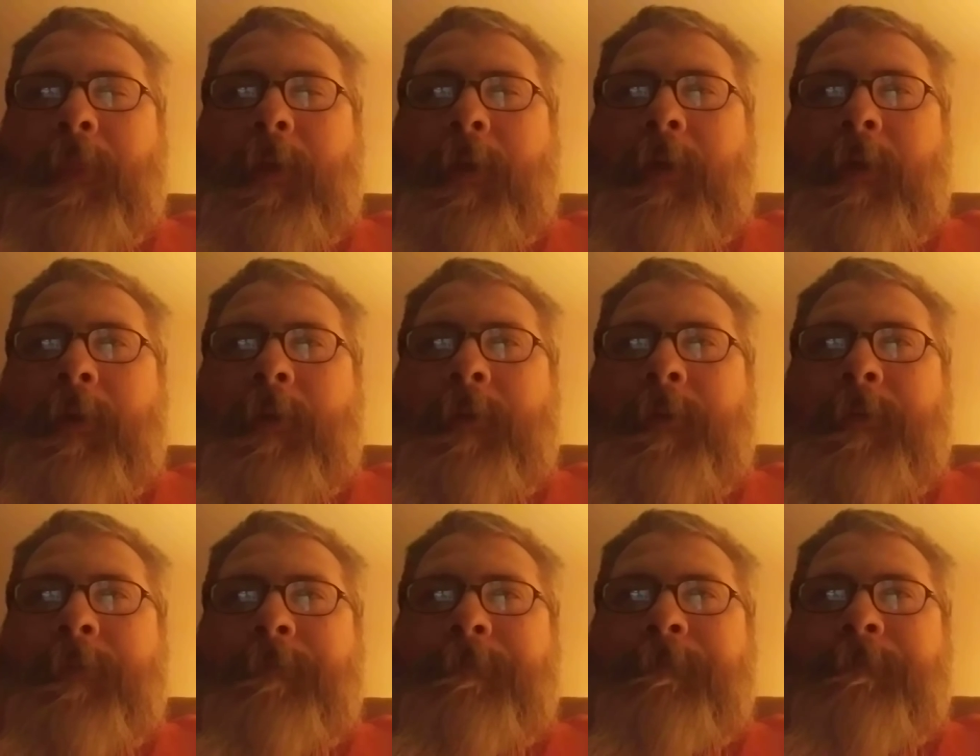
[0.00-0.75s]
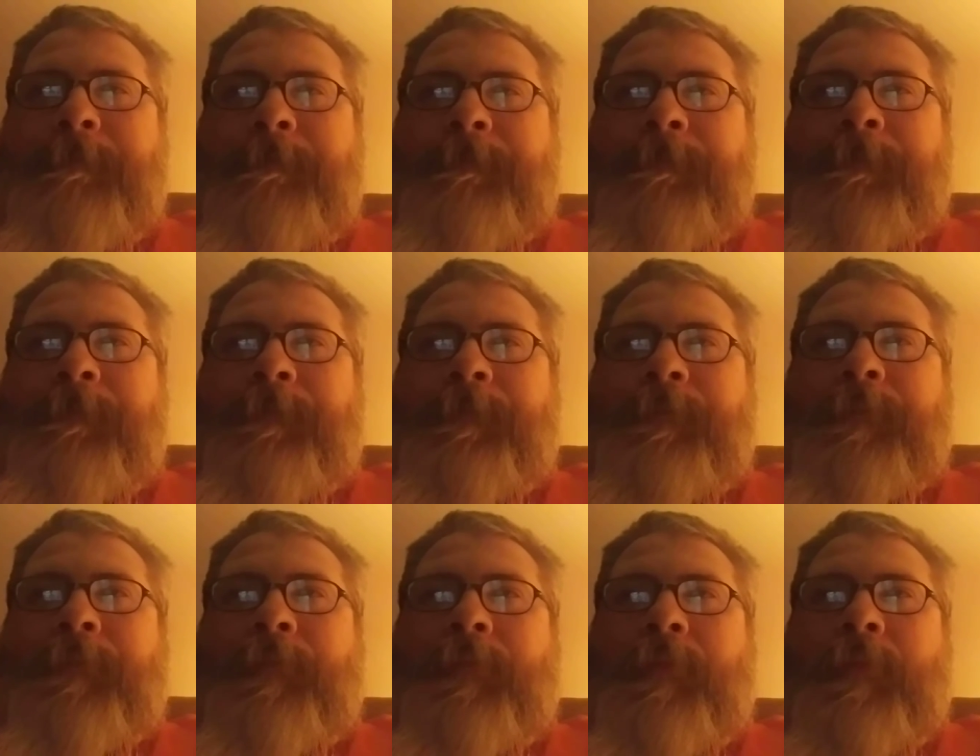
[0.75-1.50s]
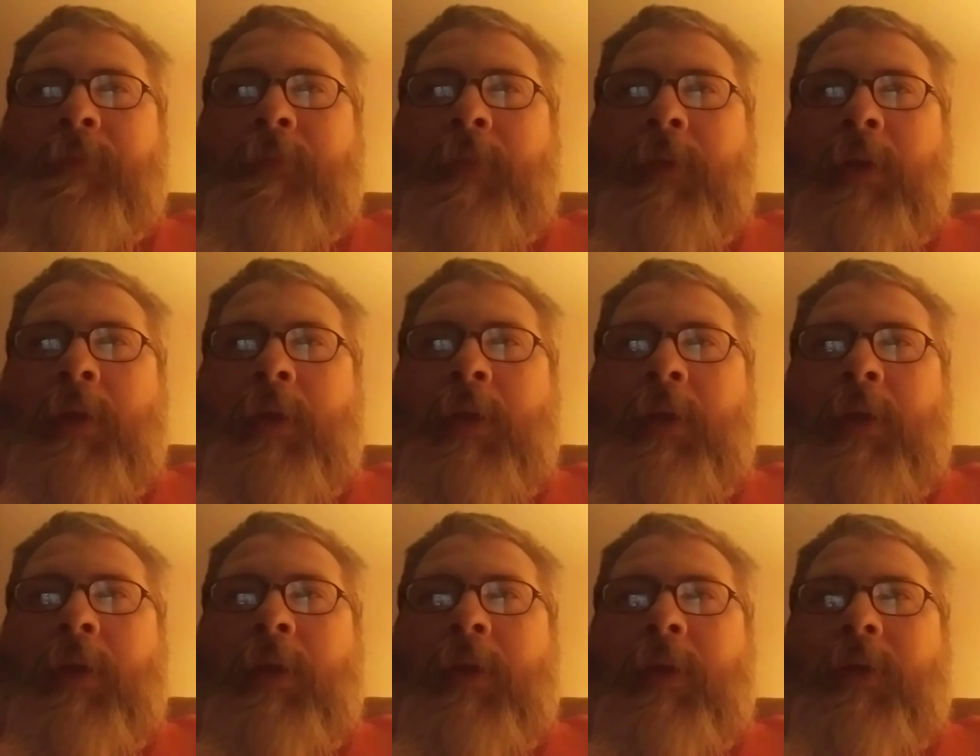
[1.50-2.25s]
Um,
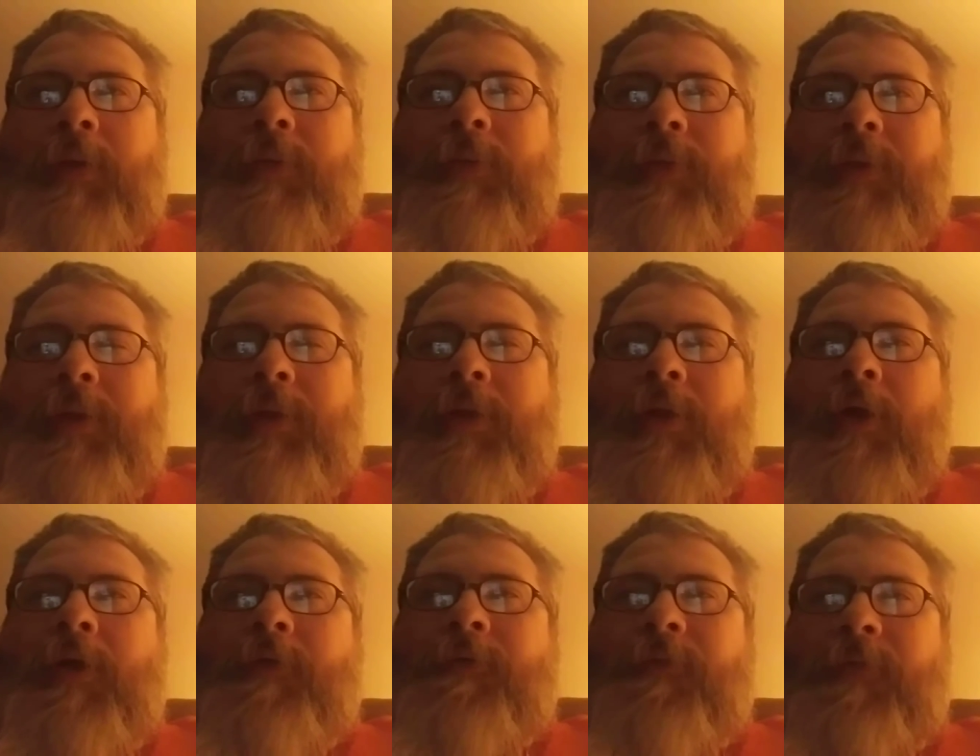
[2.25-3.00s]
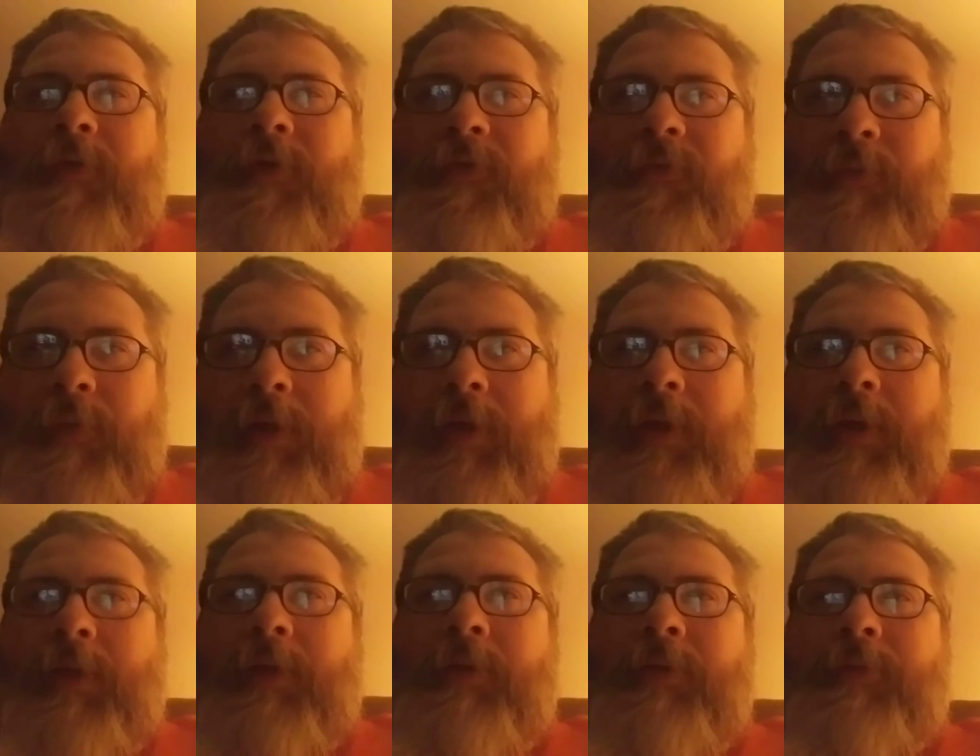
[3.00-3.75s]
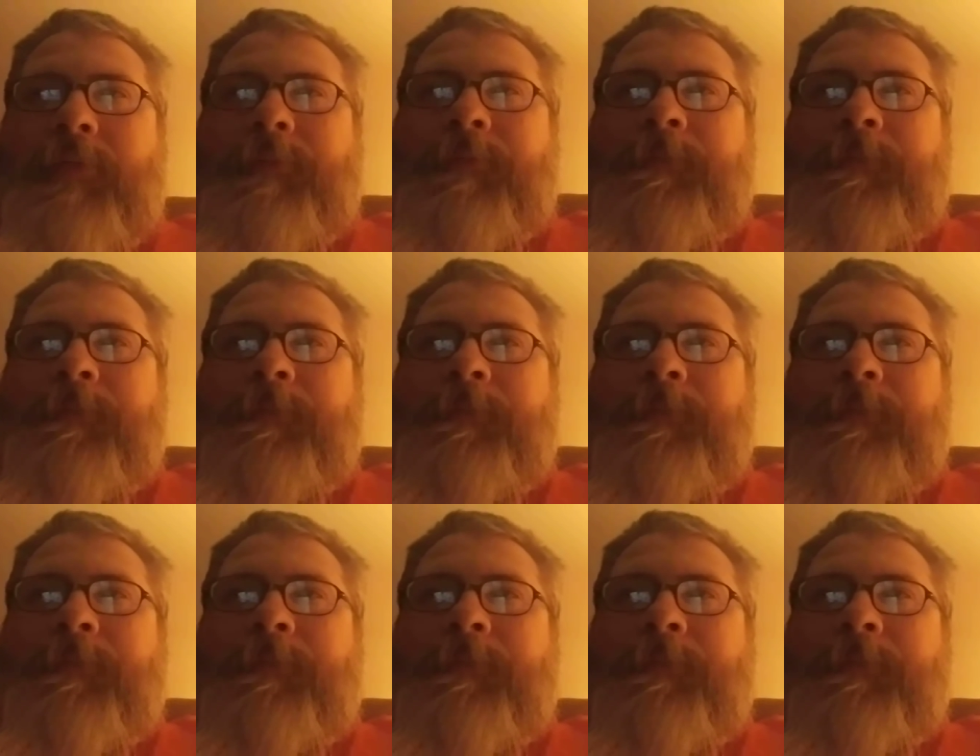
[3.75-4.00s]
then over this weekend,